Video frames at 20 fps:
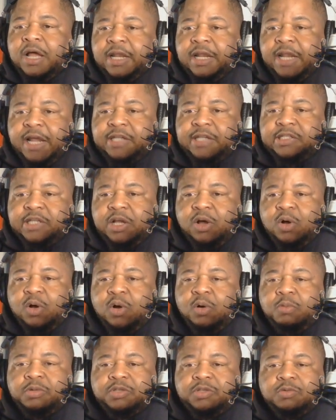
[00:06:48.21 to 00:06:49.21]
Lexi
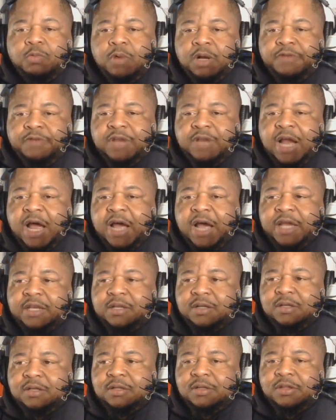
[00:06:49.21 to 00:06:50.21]
Hull was 1 of 9,
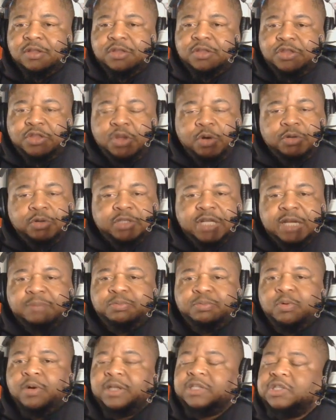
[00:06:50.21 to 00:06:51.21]
13
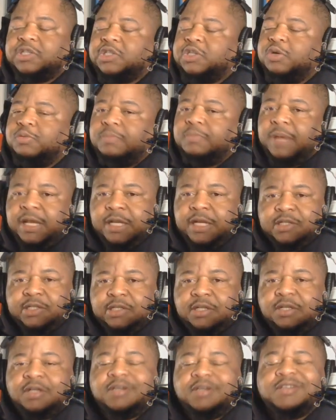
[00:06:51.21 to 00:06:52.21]
points, 2 minutes.
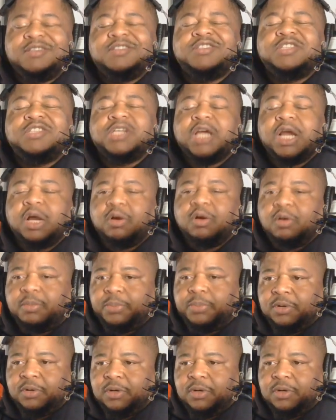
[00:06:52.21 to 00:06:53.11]
Terrible.